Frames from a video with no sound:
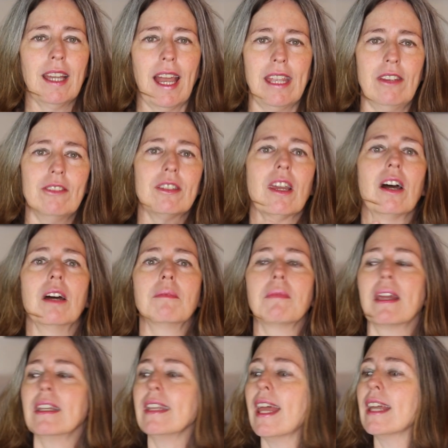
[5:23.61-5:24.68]
I use it on
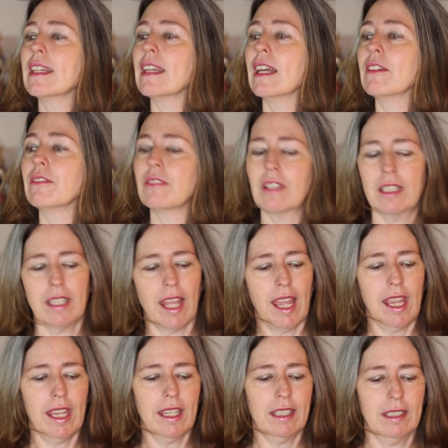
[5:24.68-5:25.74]
my neck every
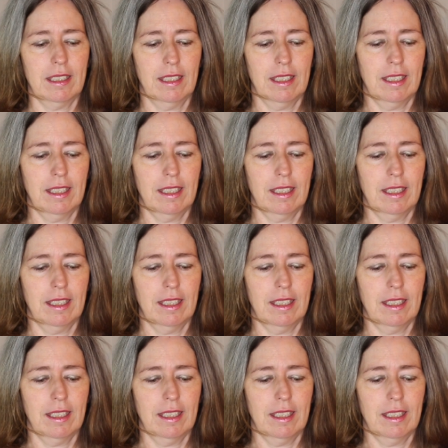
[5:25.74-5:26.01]
day.